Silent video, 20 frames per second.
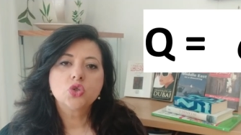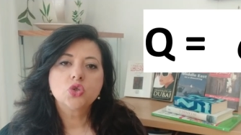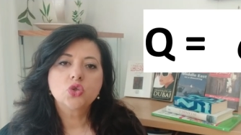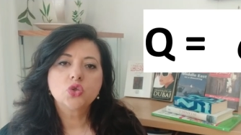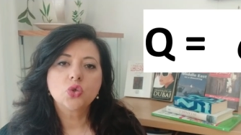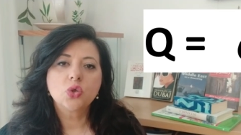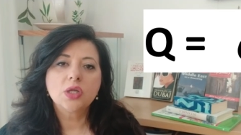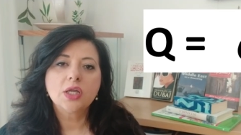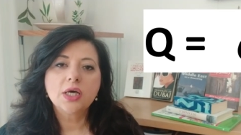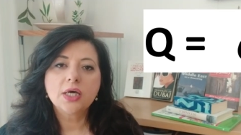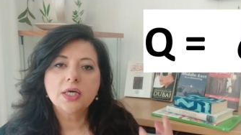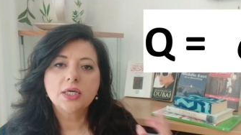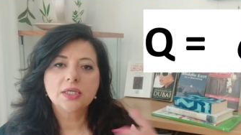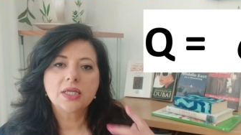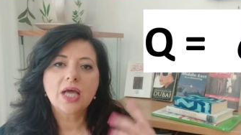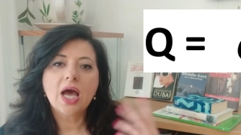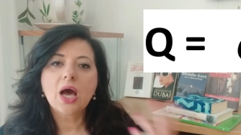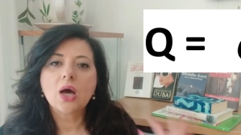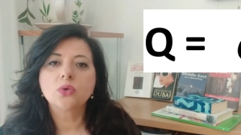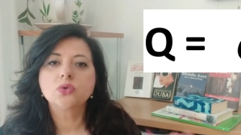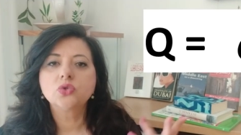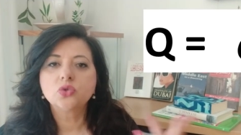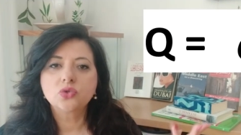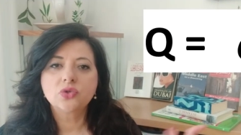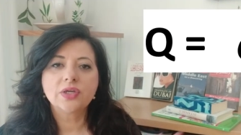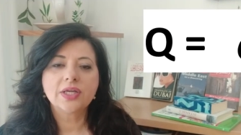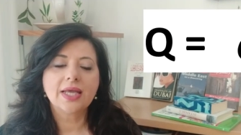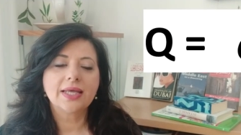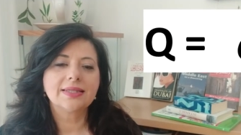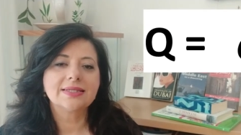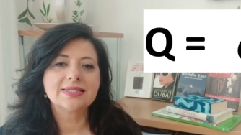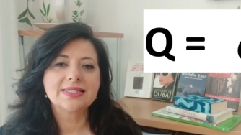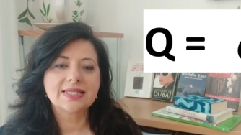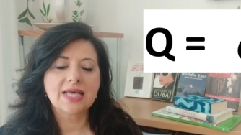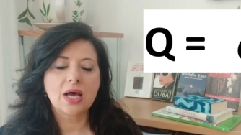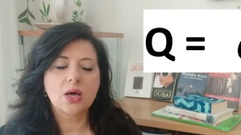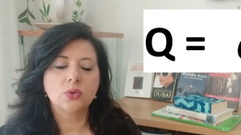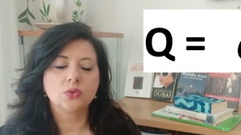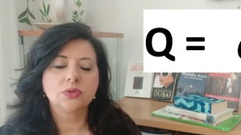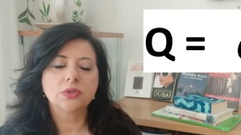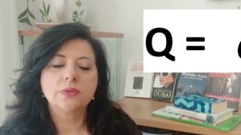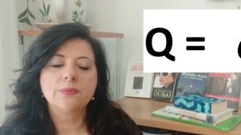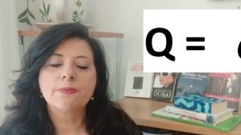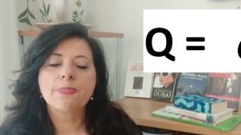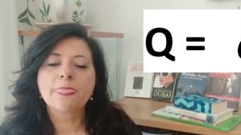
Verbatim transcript: to learn how to create the sound.